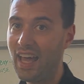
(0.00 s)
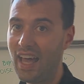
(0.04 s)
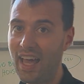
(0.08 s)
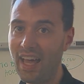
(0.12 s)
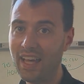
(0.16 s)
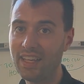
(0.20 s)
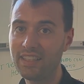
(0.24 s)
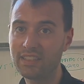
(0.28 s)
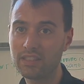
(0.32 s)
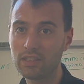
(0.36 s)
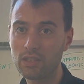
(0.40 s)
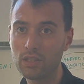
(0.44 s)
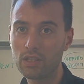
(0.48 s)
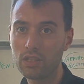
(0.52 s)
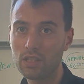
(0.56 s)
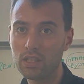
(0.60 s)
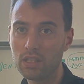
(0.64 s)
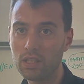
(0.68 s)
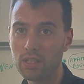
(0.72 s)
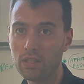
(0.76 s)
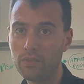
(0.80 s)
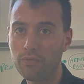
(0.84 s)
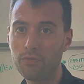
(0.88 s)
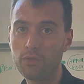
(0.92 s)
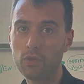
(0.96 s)
as
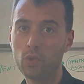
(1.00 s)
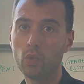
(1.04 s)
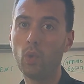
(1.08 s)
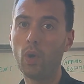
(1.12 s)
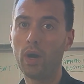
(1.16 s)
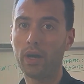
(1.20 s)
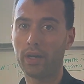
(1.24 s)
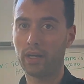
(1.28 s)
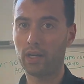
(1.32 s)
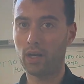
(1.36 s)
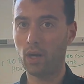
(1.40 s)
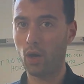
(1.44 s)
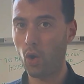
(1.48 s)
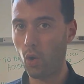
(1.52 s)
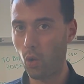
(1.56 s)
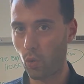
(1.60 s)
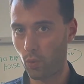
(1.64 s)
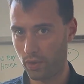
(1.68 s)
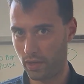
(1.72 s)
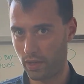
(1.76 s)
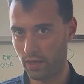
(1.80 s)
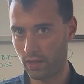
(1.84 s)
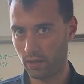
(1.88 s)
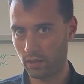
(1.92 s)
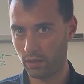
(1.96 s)
if you are an
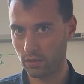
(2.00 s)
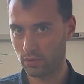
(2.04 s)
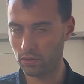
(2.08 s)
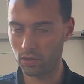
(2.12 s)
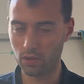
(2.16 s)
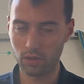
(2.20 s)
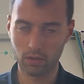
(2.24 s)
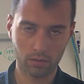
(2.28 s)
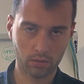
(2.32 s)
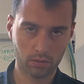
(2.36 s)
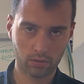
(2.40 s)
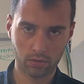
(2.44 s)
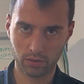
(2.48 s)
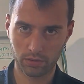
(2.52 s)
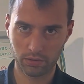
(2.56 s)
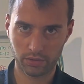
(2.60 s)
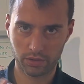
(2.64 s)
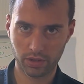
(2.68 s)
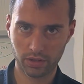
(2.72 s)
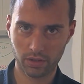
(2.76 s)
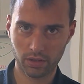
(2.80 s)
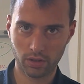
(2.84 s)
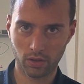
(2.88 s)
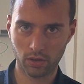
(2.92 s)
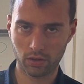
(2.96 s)
owner. So
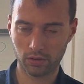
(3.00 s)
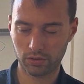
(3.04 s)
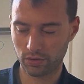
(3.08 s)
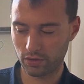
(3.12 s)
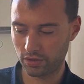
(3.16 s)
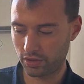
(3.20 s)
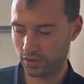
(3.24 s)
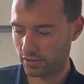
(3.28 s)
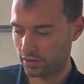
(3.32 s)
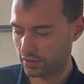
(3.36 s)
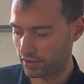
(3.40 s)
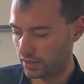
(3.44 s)
consider also this